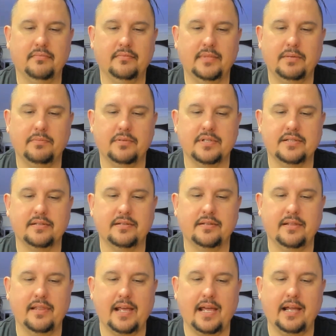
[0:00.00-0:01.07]
it was
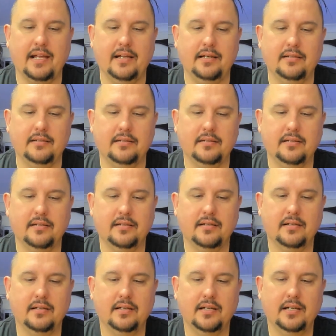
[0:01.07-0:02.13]
that,
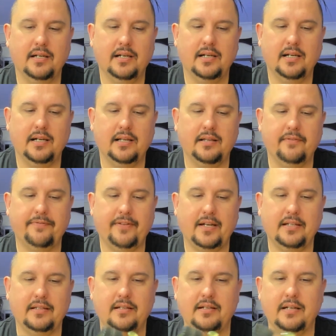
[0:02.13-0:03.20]
and the
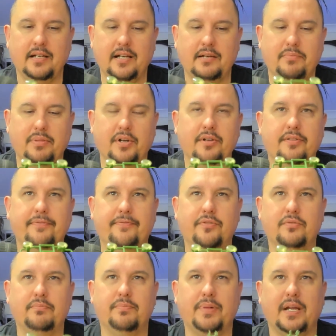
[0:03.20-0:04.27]
fact that it had both
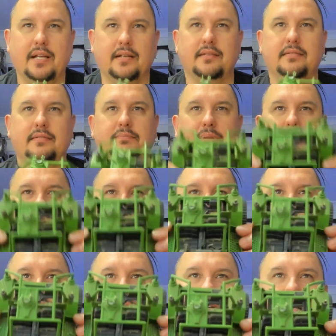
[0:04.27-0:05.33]
foot
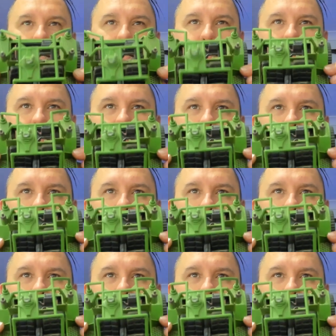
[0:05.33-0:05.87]
pegs in